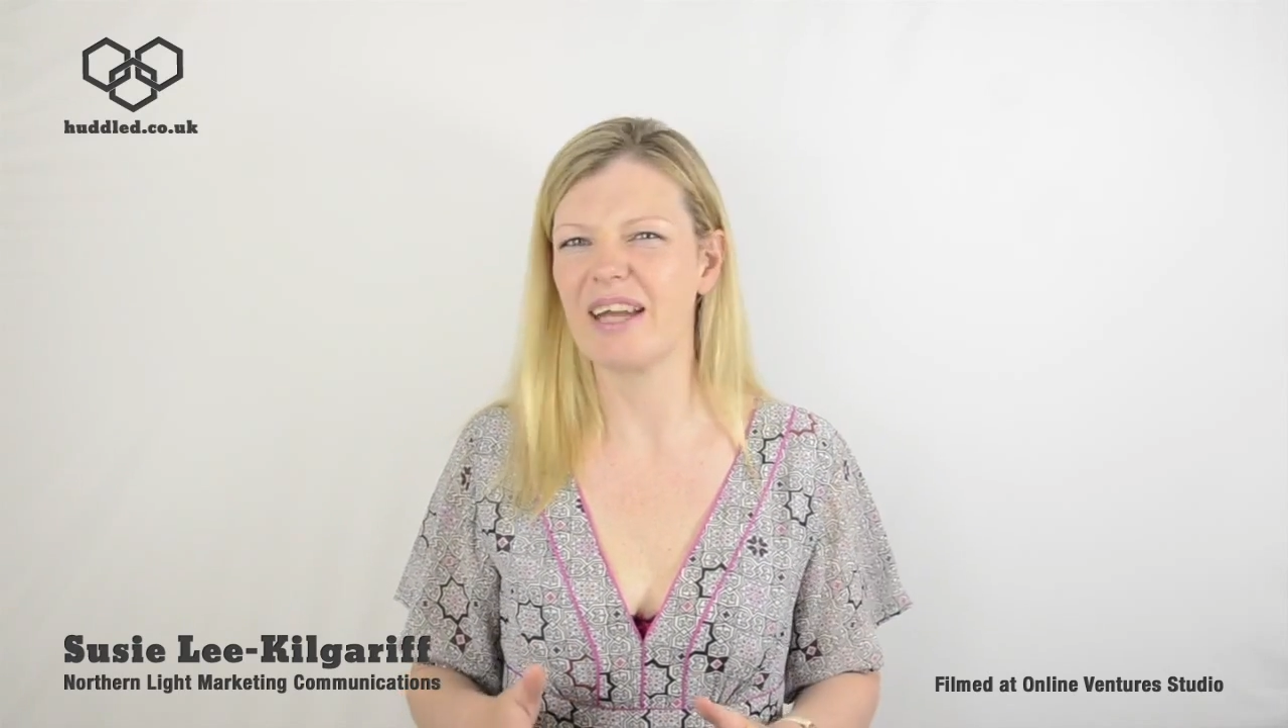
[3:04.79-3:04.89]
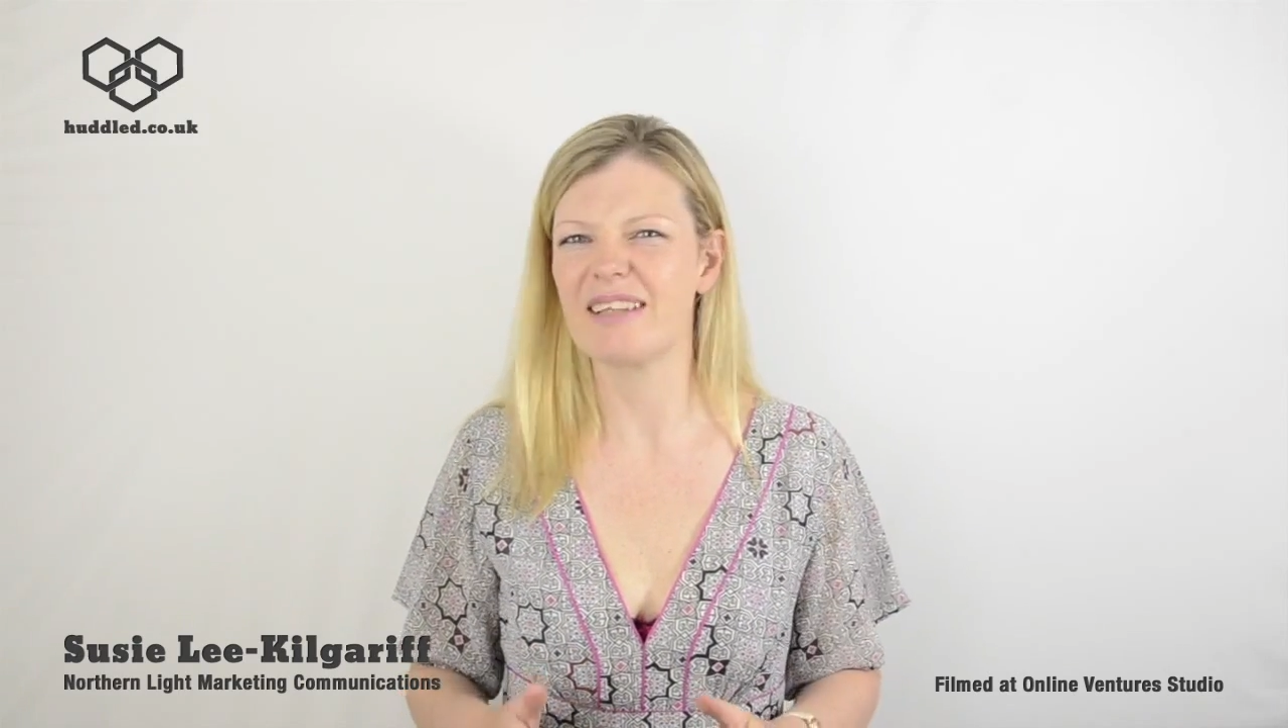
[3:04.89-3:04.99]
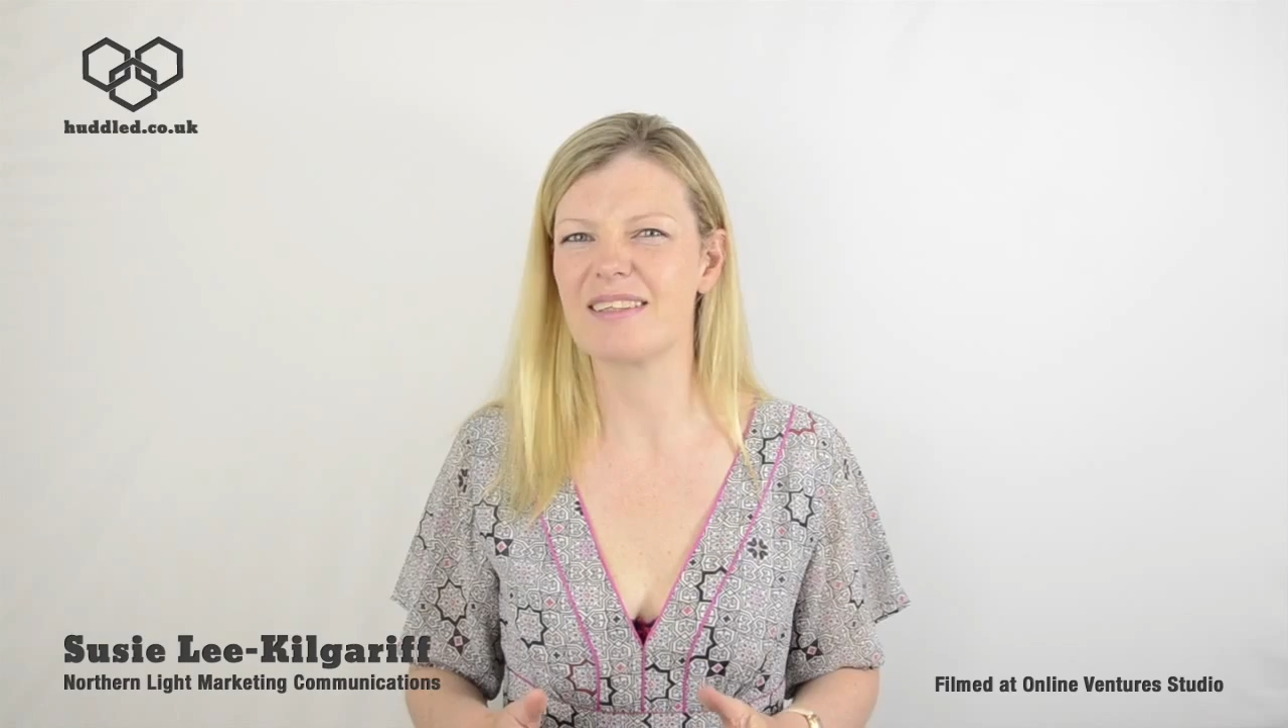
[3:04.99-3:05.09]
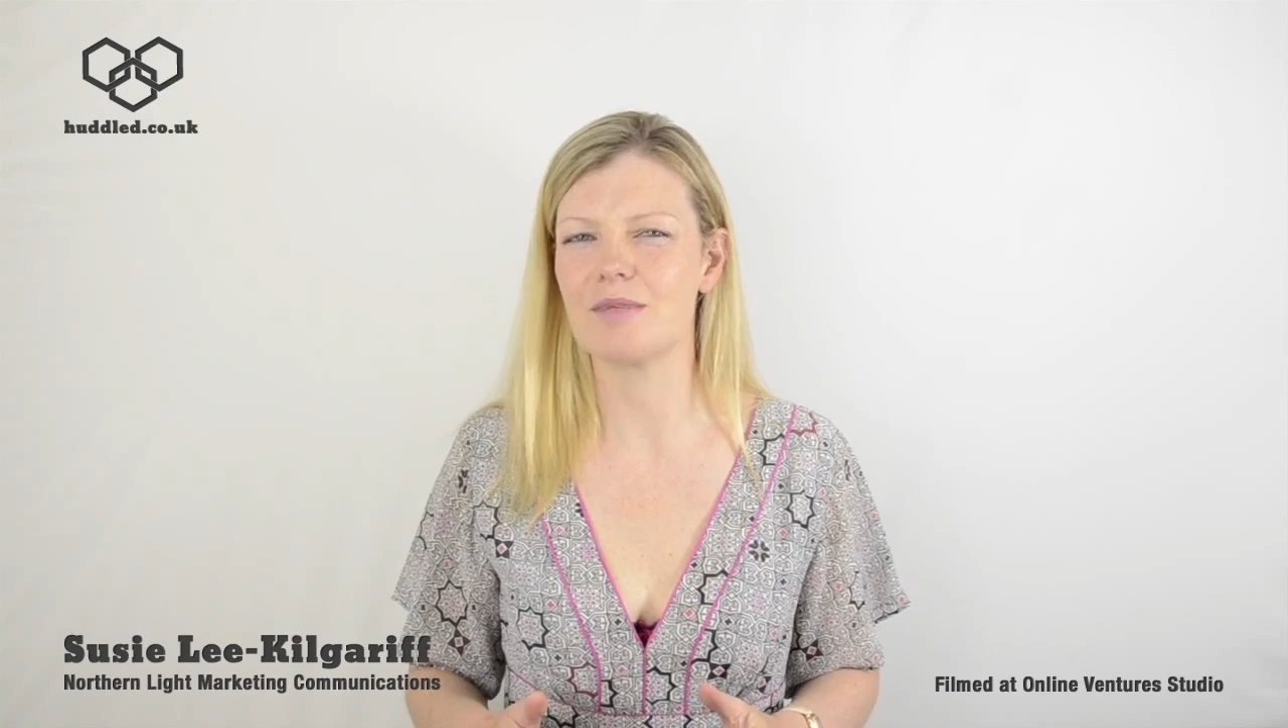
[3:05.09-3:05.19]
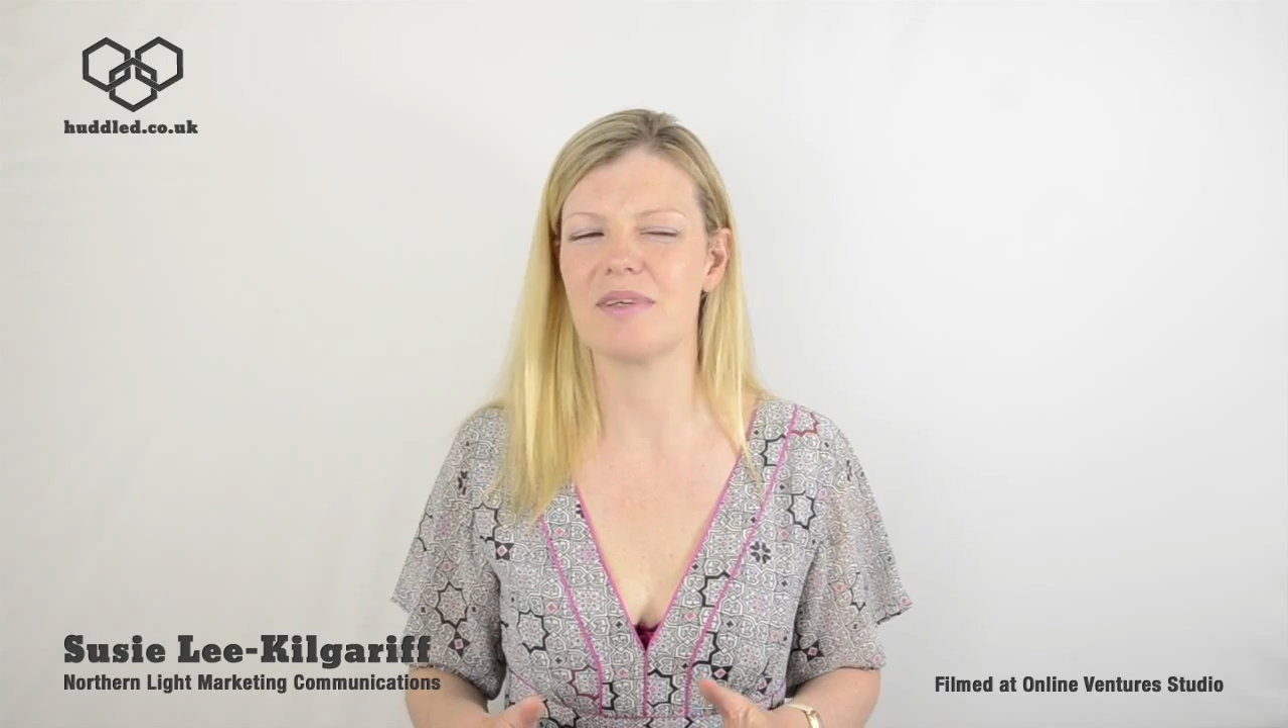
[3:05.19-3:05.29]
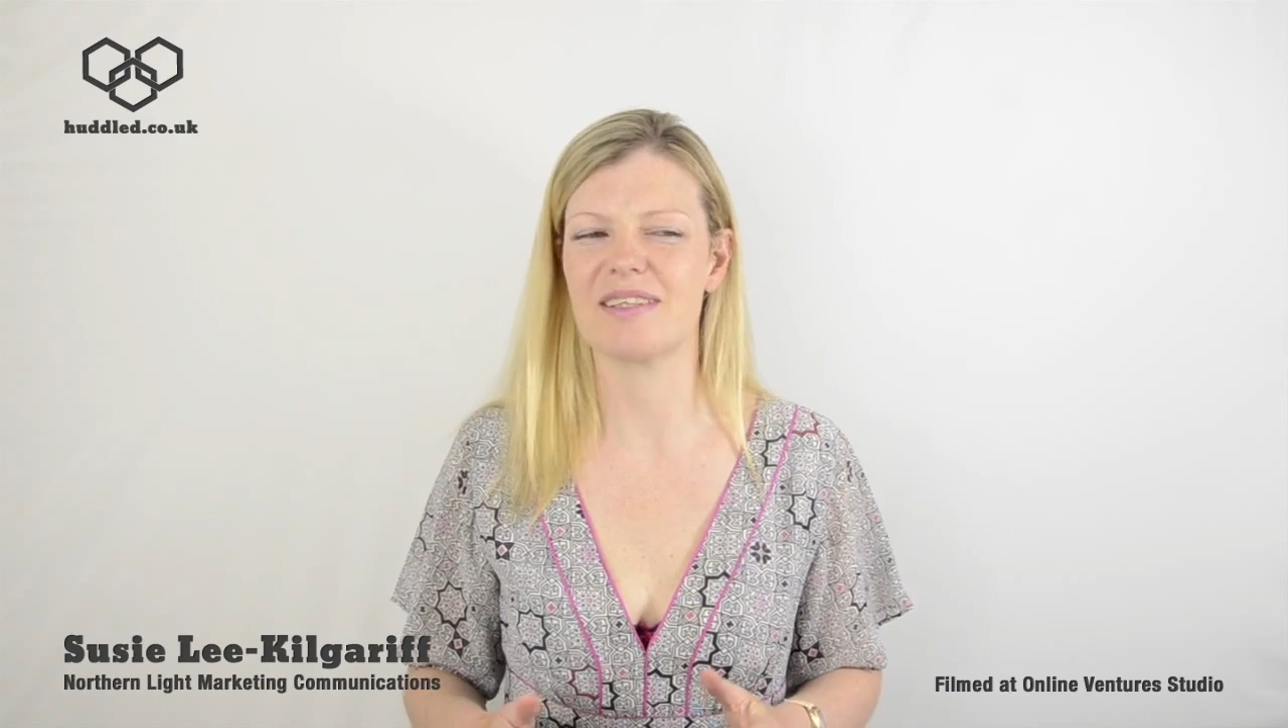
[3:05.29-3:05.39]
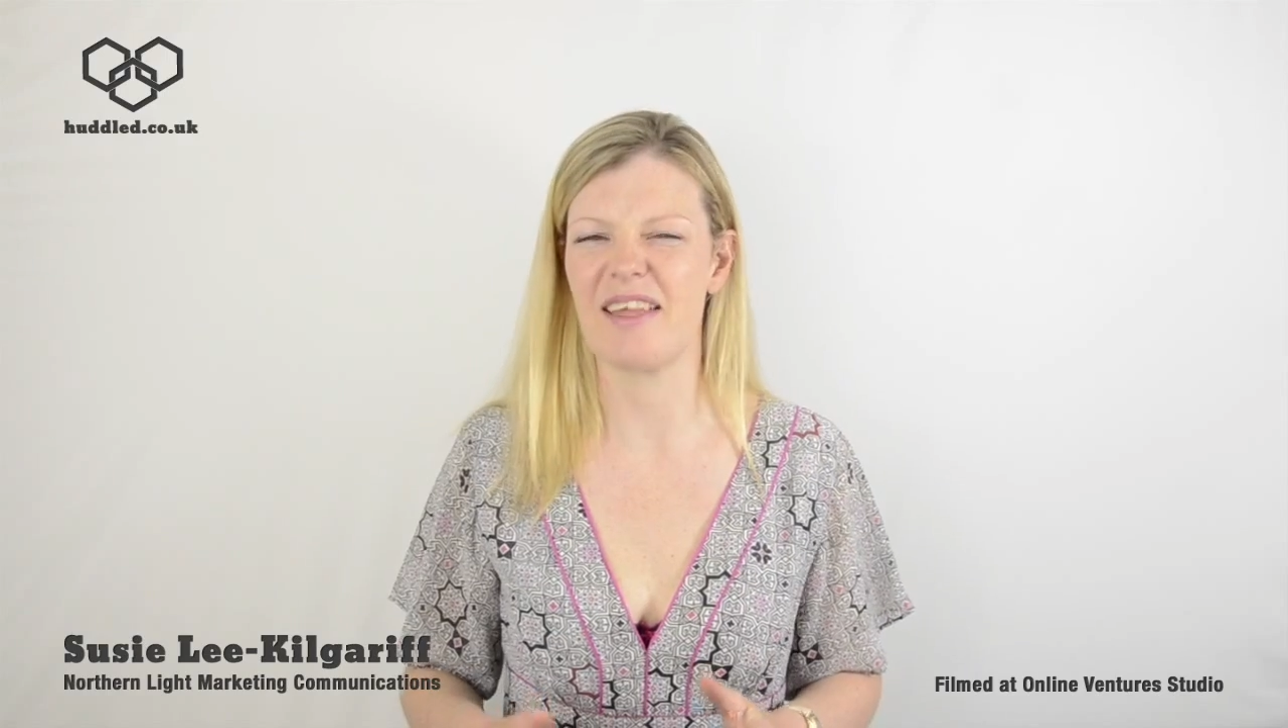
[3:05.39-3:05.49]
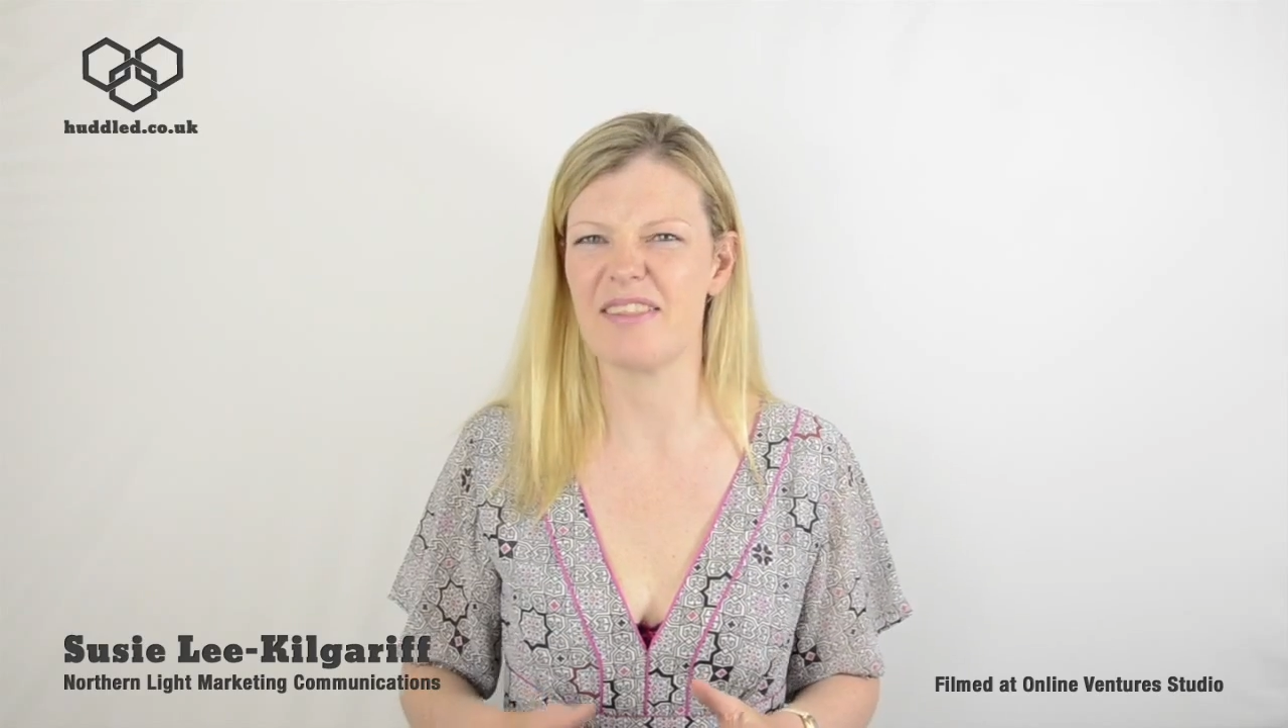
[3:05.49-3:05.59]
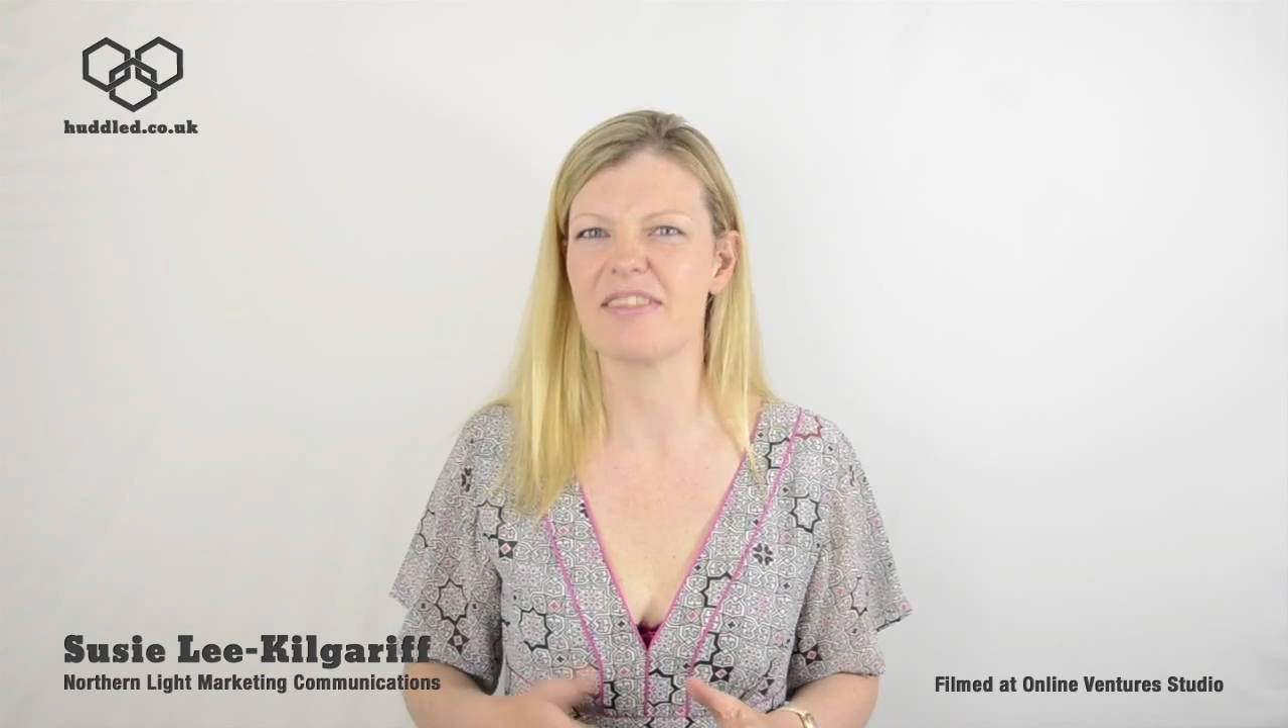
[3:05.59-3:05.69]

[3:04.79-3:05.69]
90%,